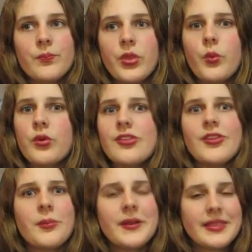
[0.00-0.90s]
were
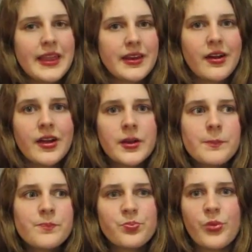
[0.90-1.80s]
somewhat led
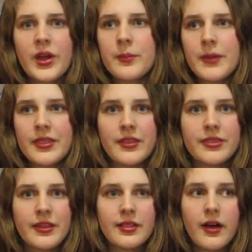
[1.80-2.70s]
on by a man that
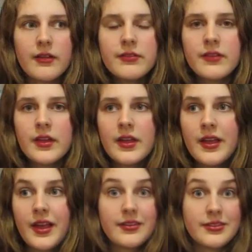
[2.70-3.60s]
they love,
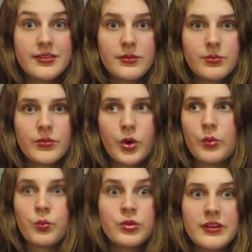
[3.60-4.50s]

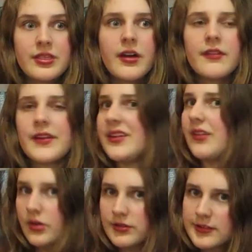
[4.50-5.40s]
or did love and
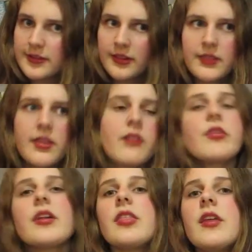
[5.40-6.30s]
are still in love
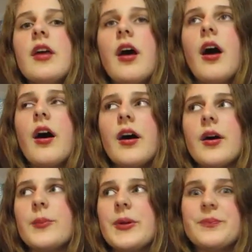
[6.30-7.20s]
with.
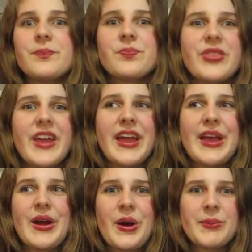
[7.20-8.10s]

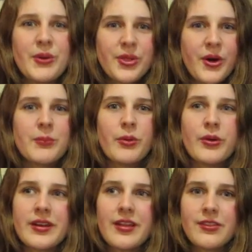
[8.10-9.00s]
They are both
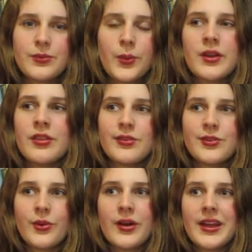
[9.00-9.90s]
heartbroken at this point in the
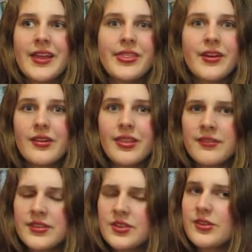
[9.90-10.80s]
story, and their
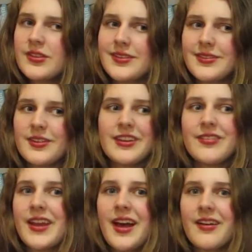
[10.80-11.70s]
love interests
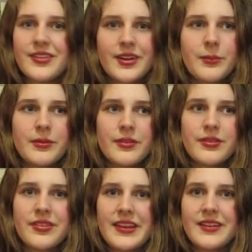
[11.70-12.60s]
even have a couple
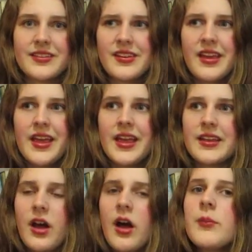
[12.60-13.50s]
of things in
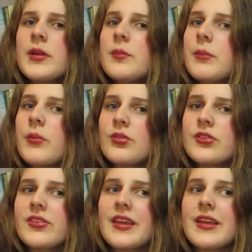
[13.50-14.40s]
common, but
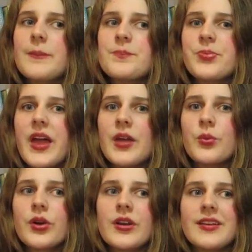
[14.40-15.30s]
mostly
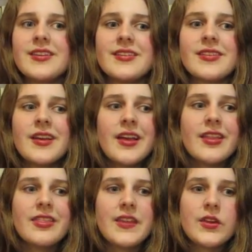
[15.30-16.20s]
Edward is
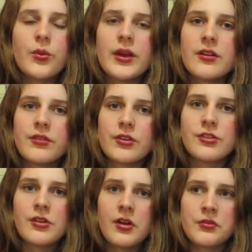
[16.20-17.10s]
the greater
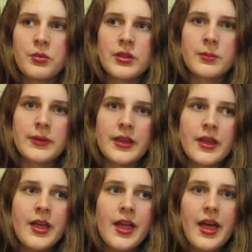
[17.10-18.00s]
version of
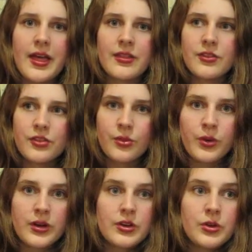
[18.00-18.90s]
Willoughby and the
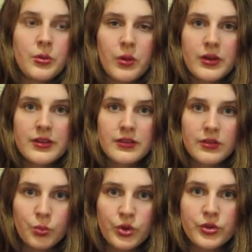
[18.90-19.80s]
one who
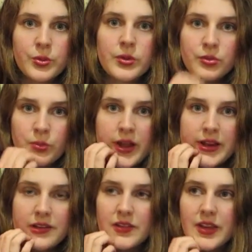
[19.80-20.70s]
will do what's
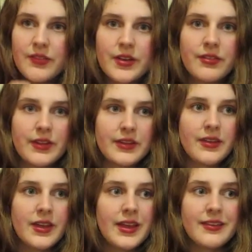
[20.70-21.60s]
right even if it
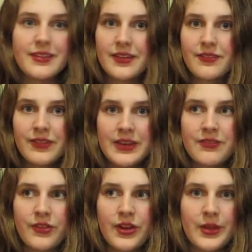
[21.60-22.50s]
is
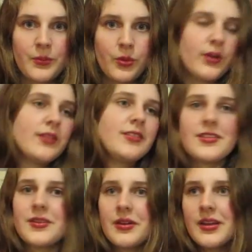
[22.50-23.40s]
inconvenient for him or it
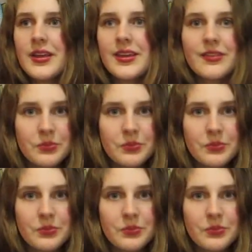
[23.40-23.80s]
doesn't give